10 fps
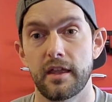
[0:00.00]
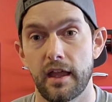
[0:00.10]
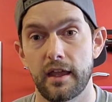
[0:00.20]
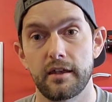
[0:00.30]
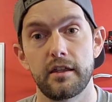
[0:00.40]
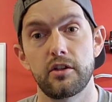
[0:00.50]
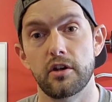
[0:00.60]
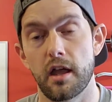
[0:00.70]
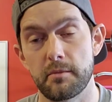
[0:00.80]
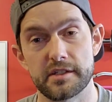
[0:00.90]
and you're
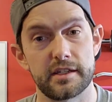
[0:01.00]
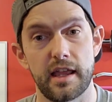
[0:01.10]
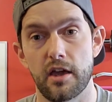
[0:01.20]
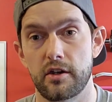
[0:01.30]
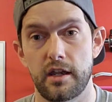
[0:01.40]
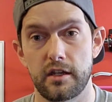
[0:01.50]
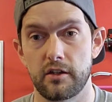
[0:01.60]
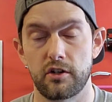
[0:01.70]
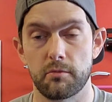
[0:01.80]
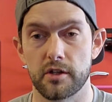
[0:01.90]
not missing out on any
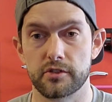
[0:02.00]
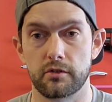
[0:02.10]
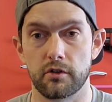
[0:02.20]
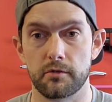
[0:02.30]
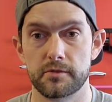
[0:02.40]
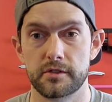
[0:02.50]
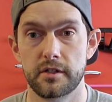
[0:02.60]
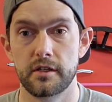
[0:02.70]
of your muscle groups.